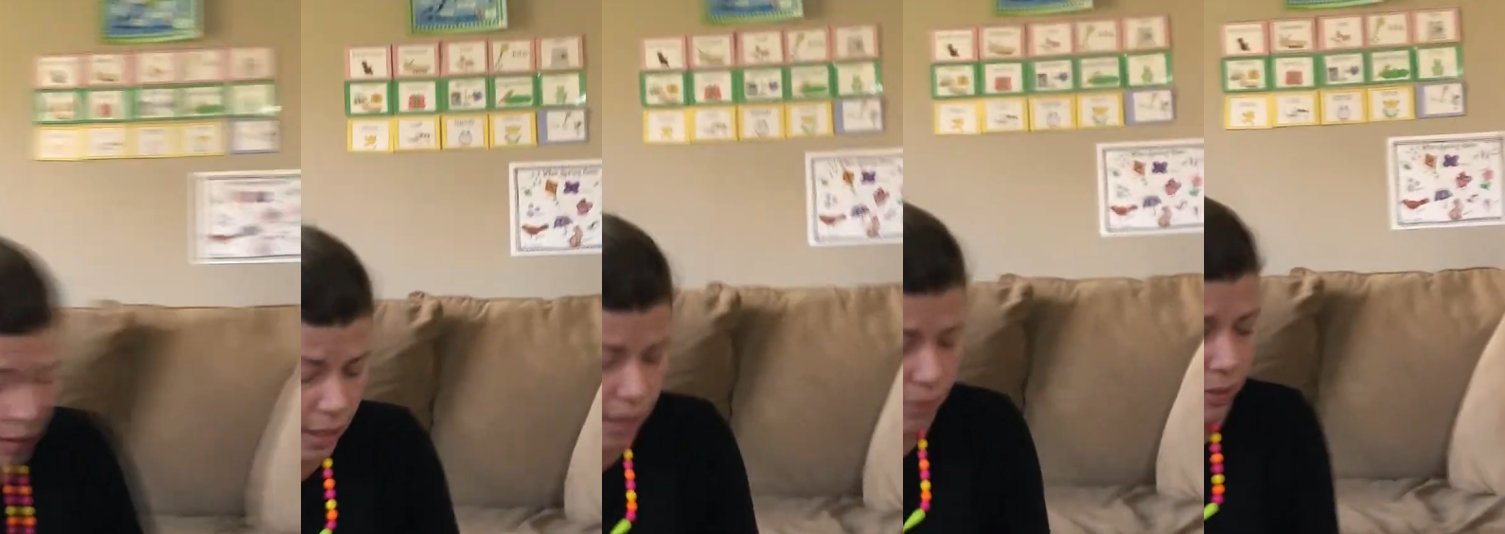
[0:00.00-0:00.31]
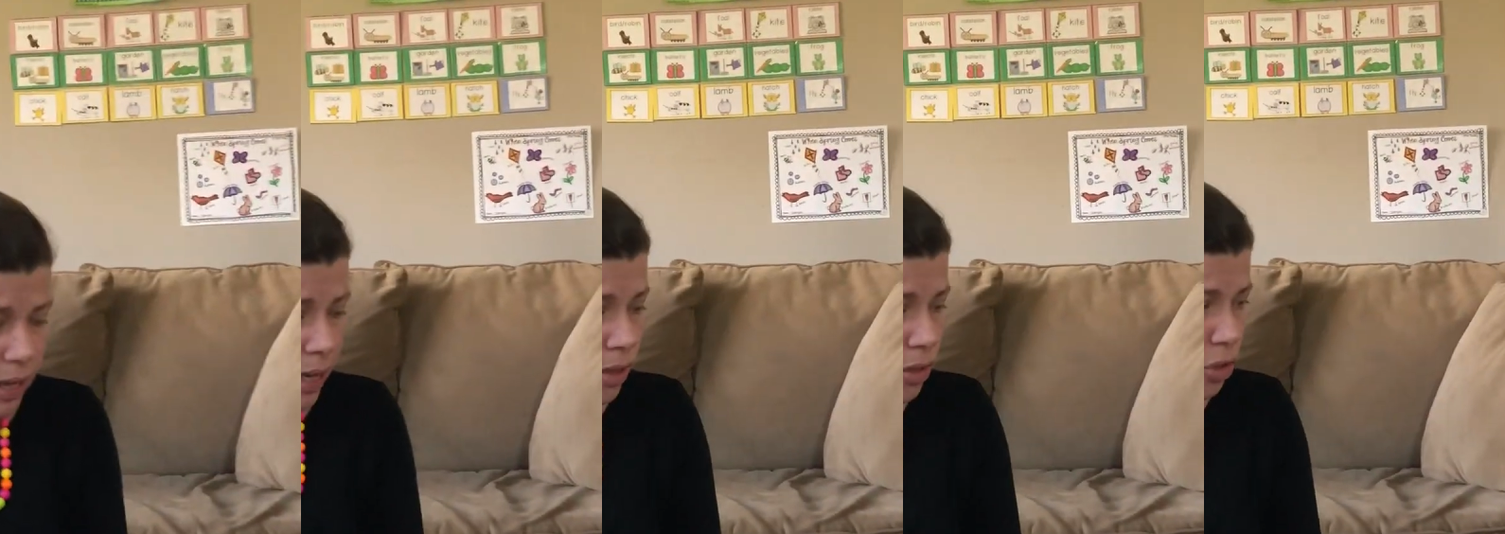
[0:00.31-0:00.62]
think of
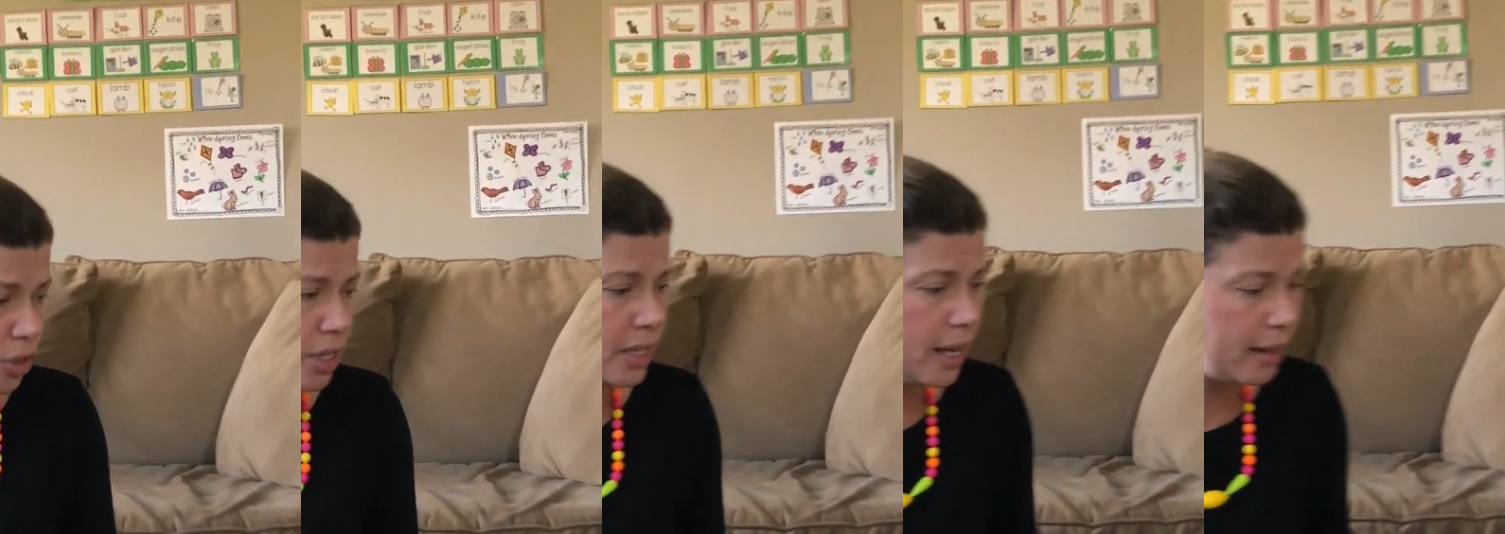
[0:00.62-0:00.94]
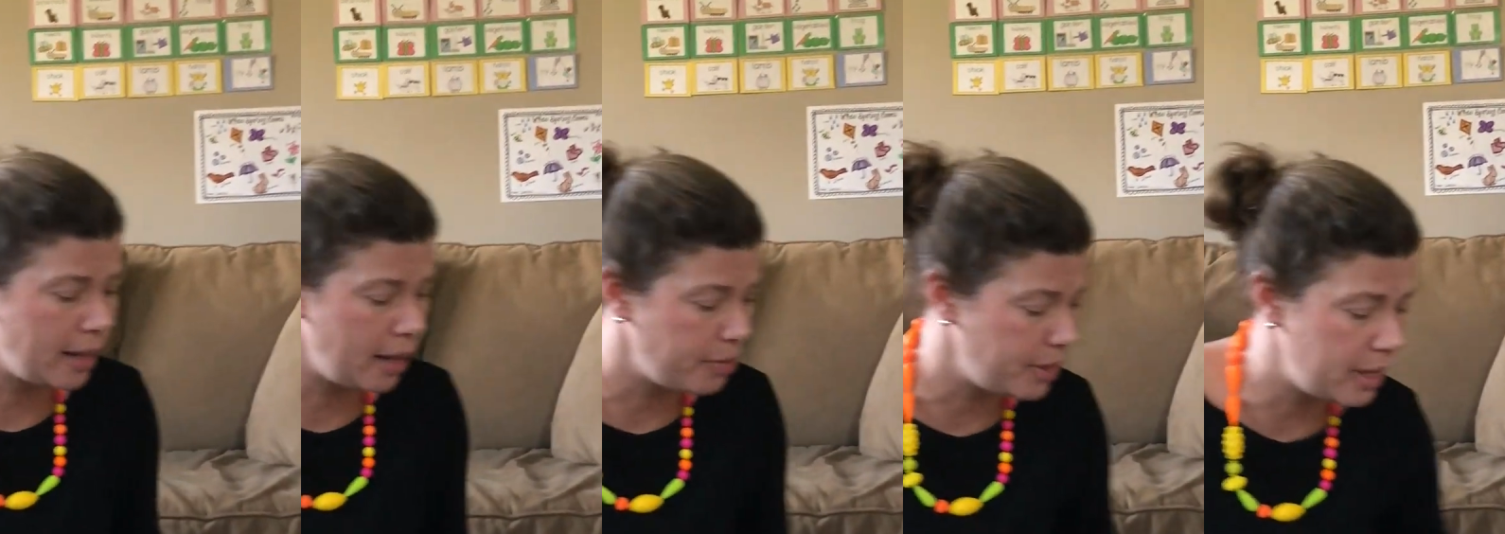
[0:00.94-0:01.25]
the answer and
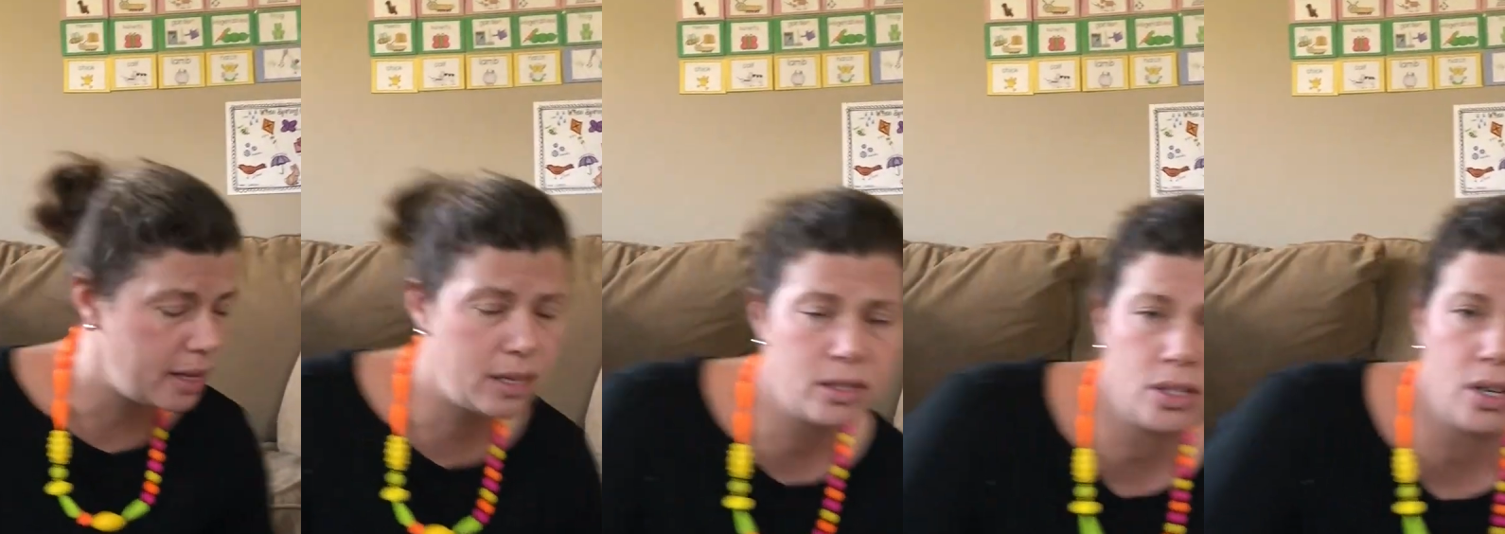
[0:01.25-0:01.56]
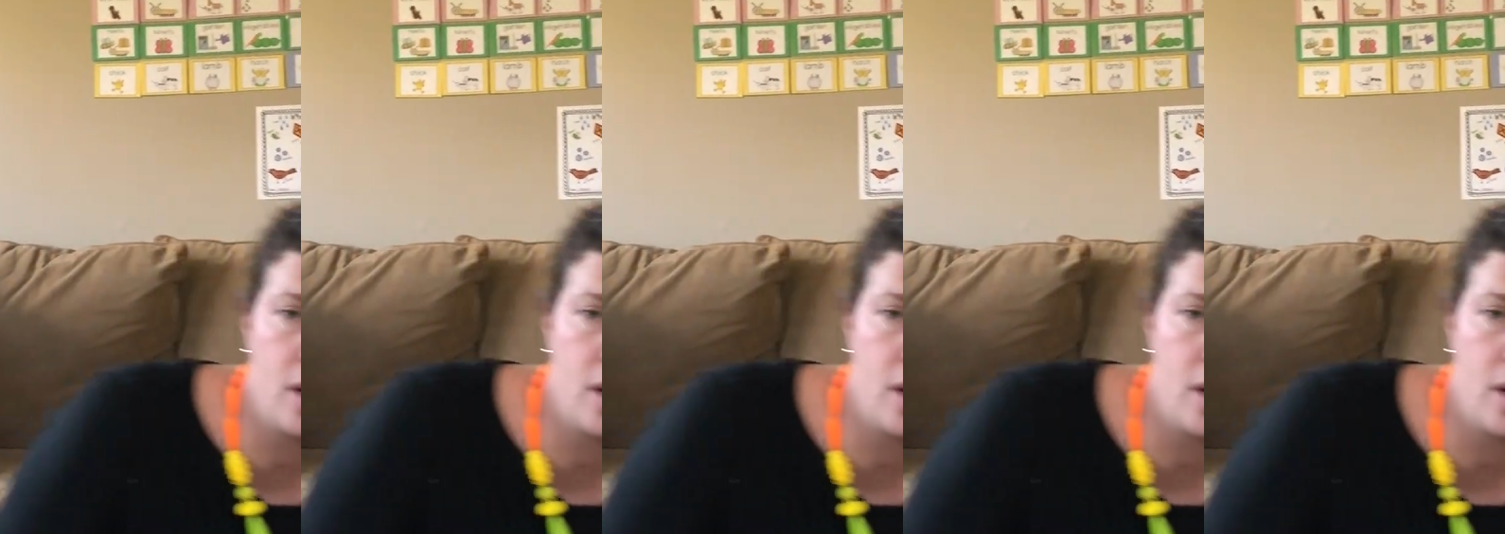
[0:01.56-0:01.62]
yell out the answer,